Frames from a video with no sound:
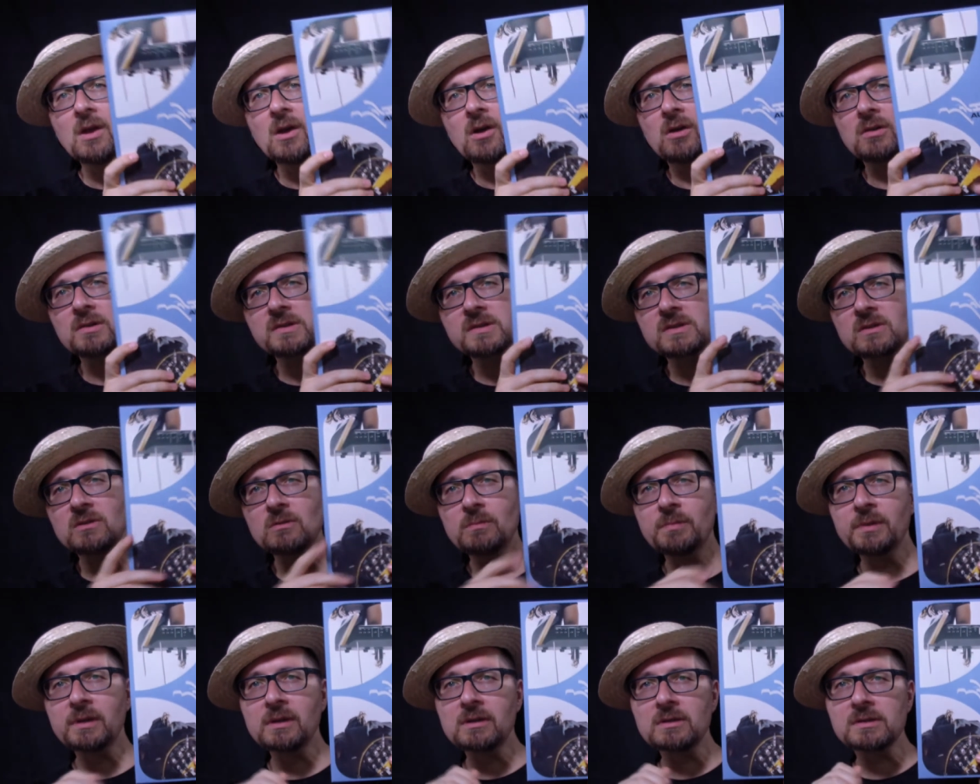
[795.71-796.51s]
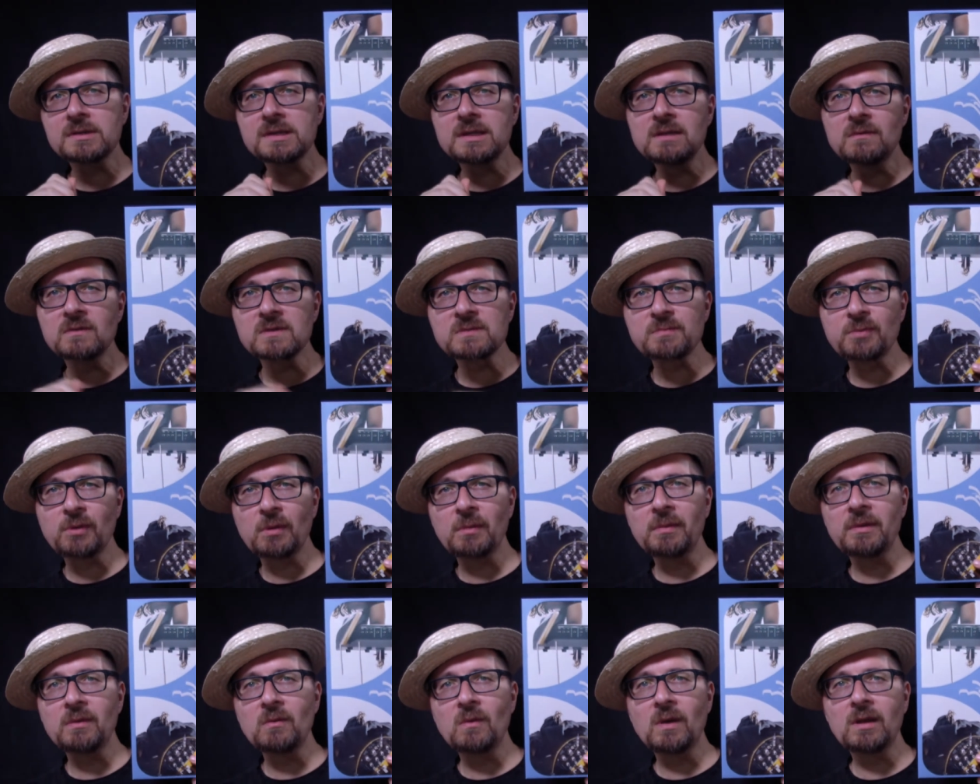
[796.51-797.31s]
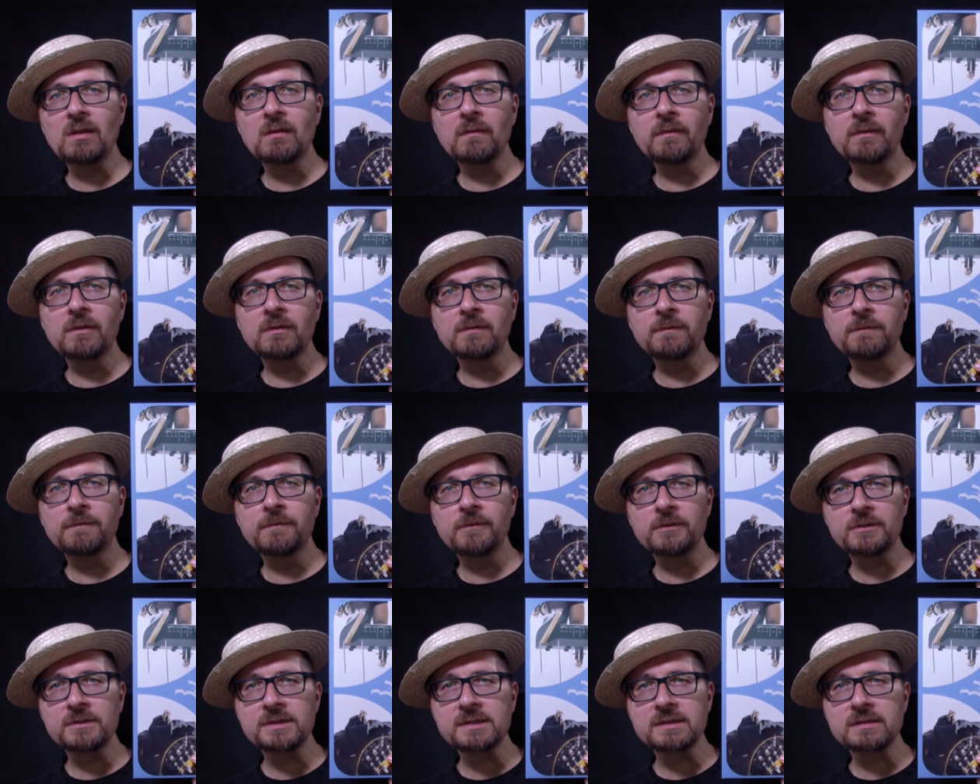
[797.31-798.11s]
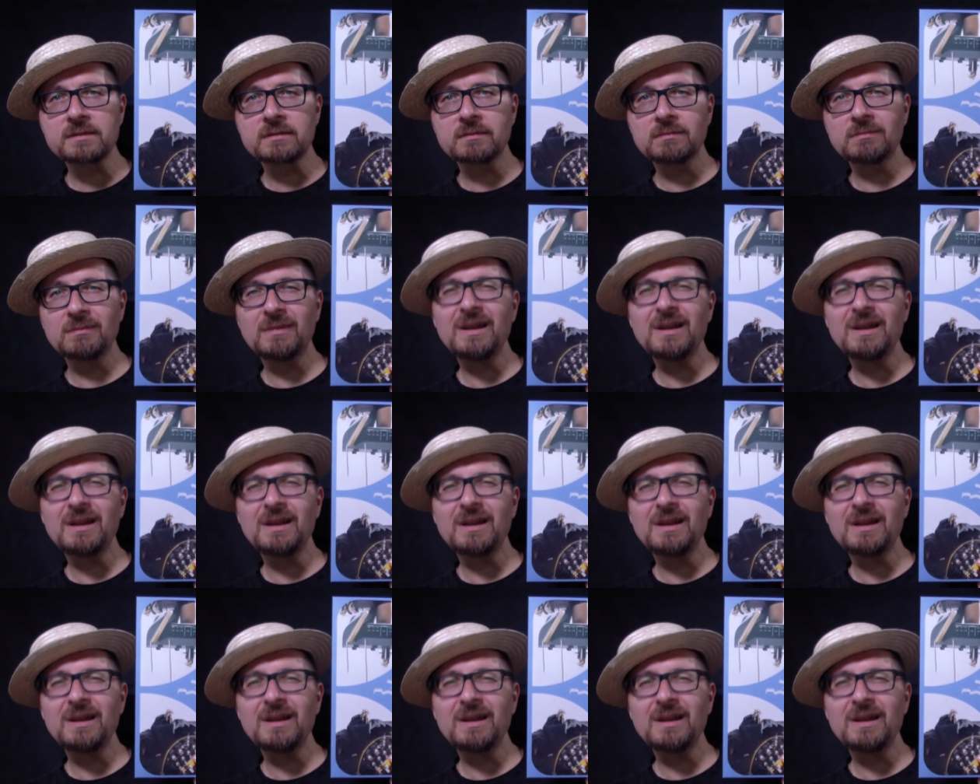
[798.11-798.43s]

also because he was probably one of the first,